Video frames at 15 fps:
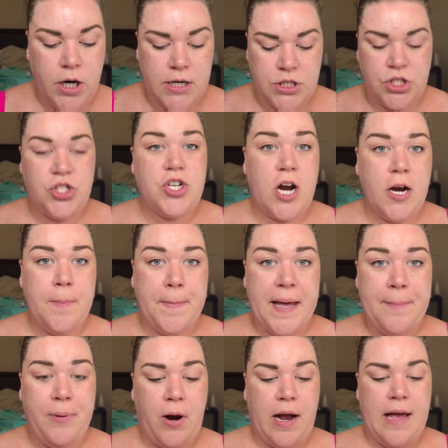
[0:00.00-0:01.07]
gonna start
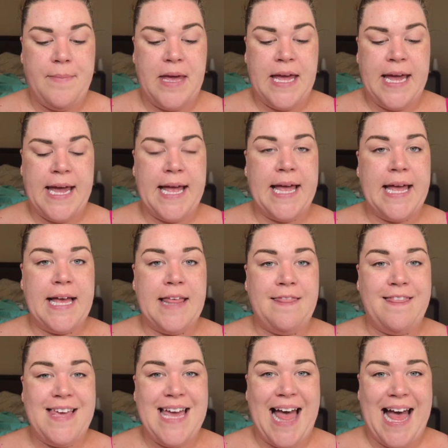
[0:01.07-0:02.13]
by priming
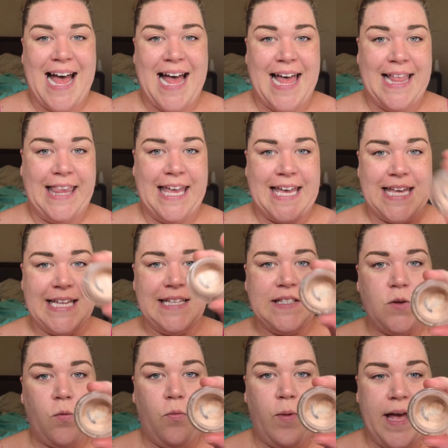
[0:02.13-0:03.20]
the eyelids
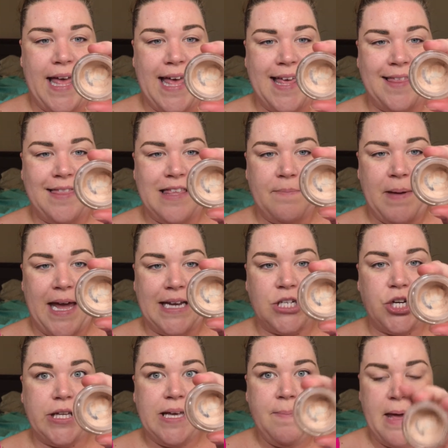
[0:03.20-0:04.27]
with the
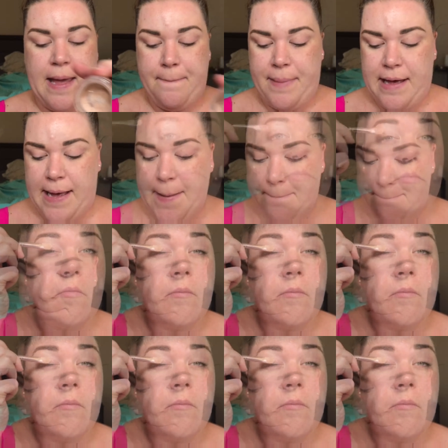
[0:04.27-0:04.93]
Painterly Paint Pot.